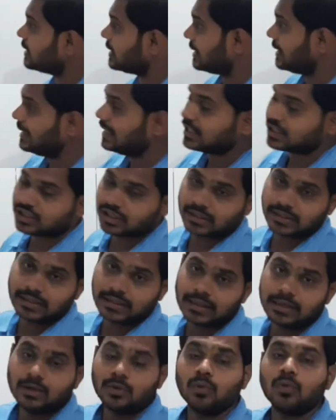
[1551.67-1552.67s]
relation,
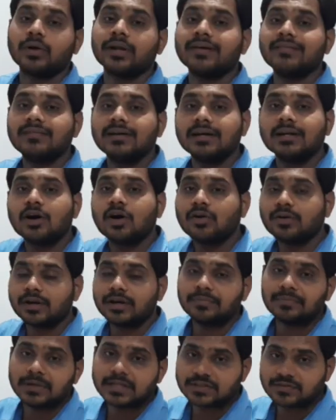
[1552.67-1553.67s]
whatever
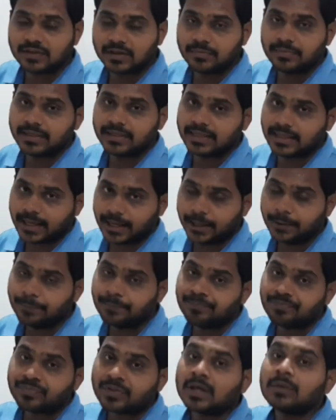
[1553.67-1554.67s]
ordered pairs will be
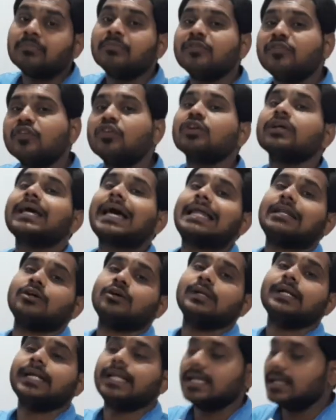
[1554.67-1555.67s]
there, before
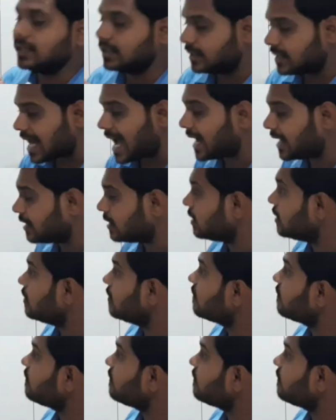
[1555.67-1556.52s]
calculating that,